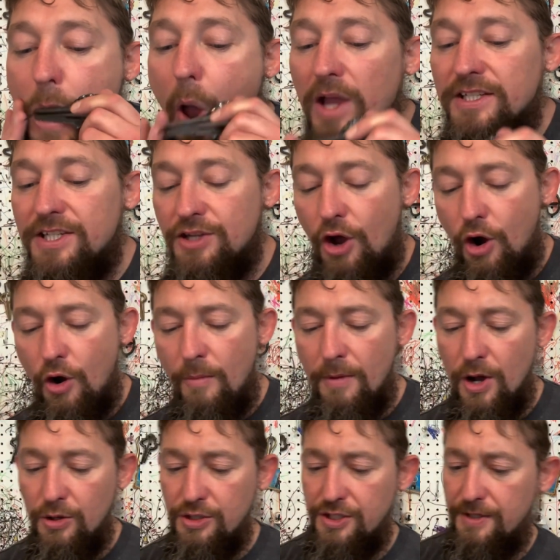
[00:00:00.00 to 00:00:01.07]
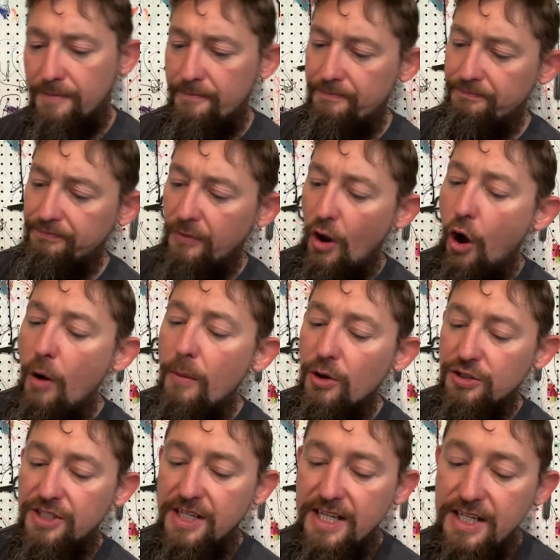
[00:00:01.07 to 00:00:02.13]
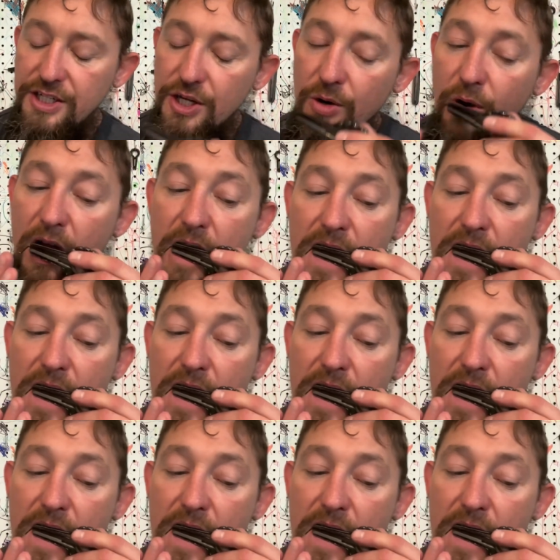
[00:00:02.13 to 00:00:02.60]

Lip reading: This is almost a D2.